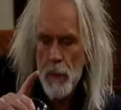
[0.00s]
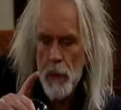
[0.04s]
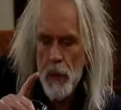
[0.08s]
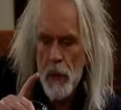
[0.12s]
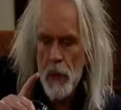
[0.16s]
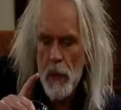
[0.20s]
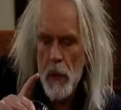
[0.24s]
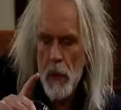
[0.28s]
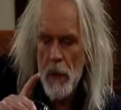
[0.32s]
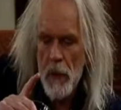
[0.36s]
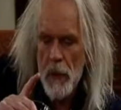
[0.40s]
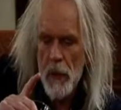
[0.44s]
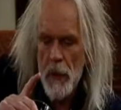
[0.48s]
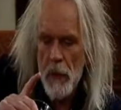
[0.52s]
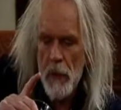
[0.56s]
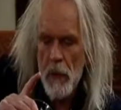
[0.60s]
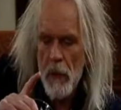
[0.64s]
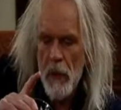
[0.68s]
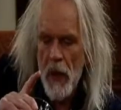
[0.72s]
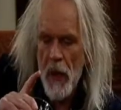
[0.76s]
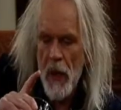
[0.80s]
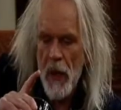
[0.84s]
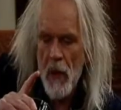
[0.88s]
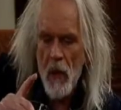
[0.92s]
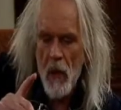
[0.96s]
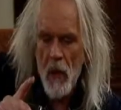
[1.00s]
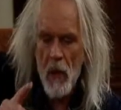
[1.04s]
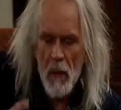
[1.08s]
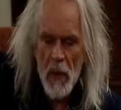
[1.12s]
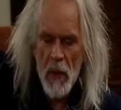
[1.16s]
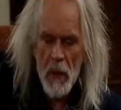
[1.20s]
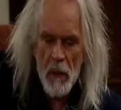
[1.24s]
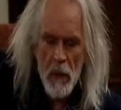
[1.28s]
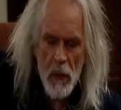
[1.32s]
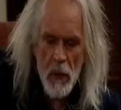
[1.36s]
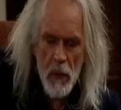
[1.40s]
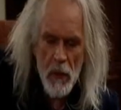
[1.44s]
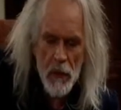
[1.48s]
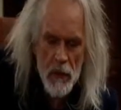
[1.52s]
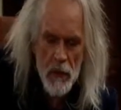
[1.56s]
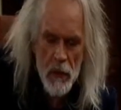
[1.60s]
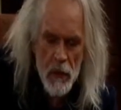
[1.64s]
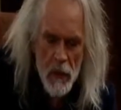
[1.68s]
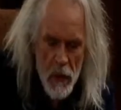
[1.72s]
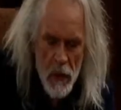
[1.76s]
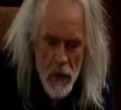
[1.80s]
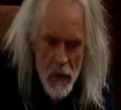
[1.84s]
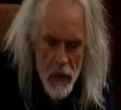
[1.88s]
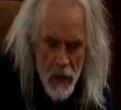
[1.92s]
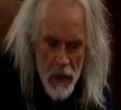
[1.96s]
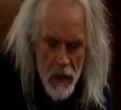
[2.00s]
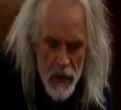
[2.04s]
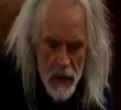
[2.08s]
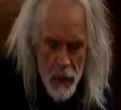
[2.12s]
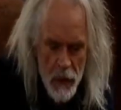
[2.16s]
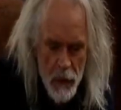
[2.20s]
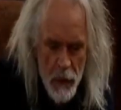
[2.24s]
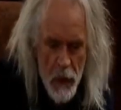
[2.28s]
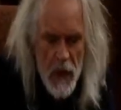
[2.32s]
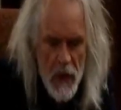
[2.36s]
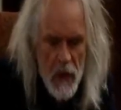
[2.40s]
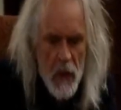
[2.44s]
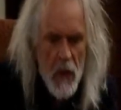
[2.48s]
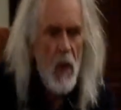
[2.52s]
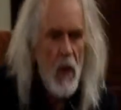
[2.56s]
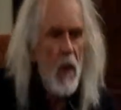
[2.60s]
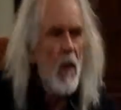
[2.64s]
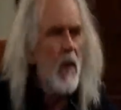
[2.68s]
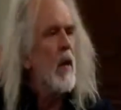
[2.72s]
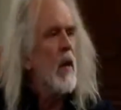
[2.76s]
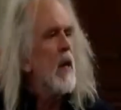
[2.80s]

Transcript: Surely you read all my books to your little sweet daughter,